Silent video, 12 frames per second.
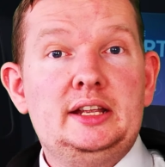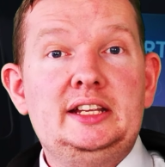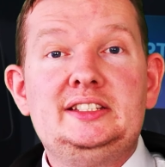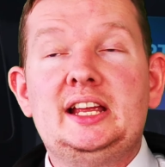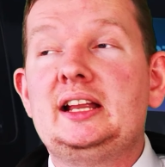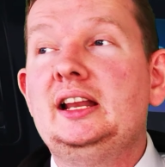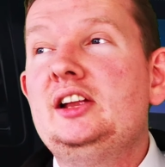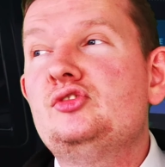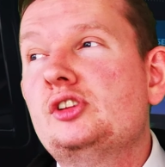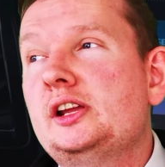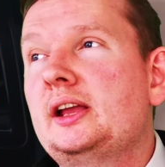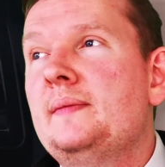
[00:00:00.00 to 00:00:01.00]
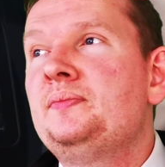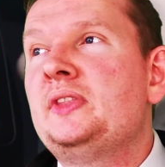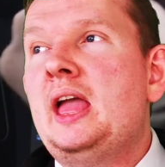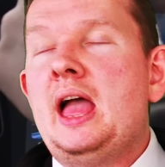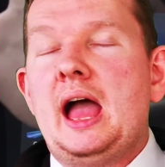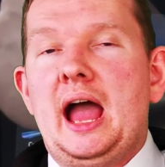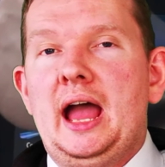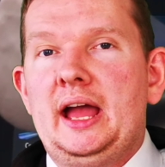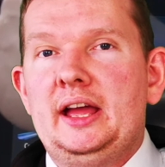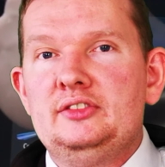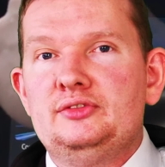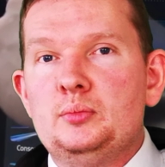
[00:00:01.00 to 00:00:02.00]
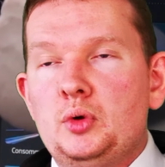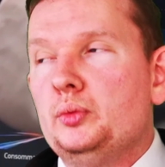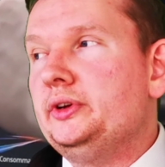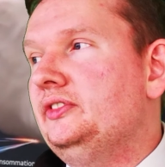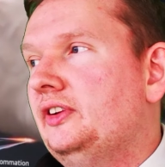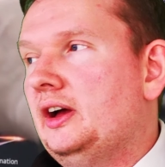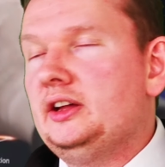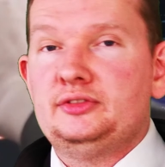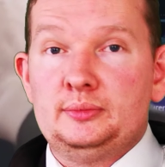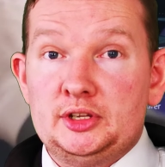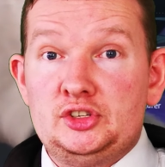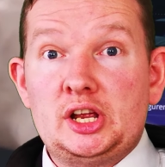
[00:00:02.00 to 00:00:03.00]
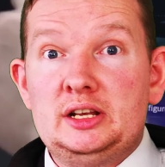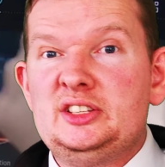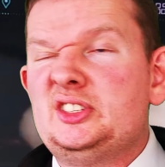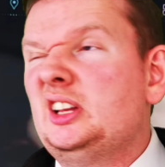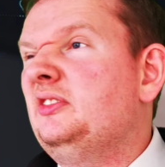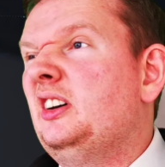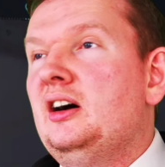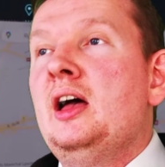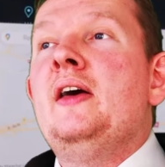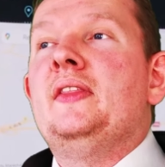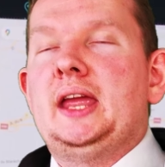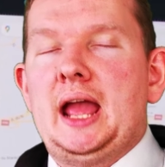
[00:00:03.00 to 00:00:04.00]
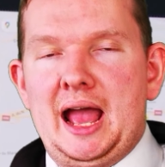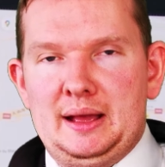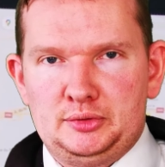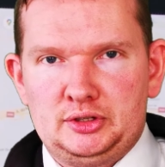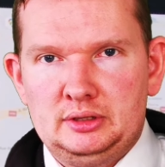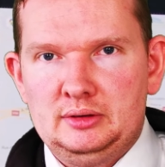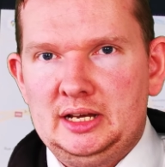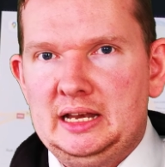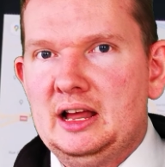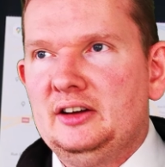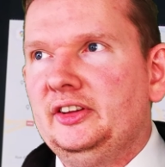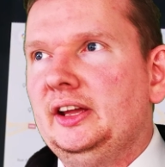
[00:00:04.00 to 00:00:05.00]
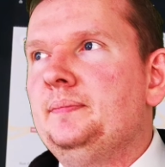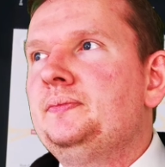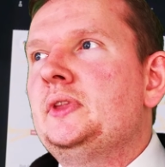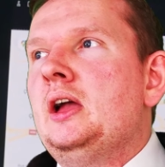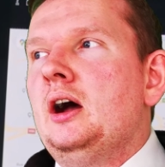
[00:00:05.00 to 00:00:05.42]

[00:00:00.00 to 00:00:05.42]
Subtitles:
E-Tech Electric, and from what we've heard from the journalists so far, they absolutely love it.